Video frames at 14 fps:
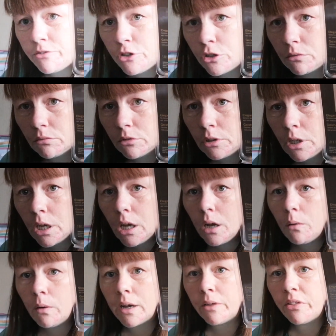I've done.
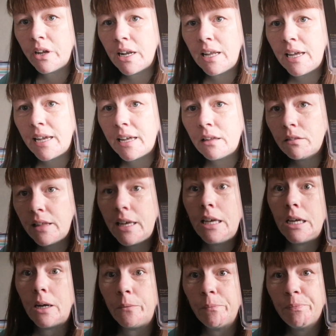Why the glare? There you
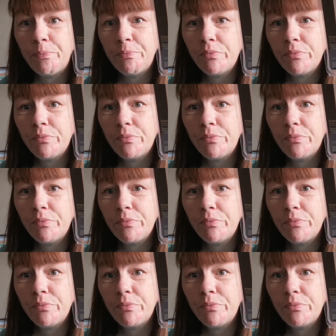go.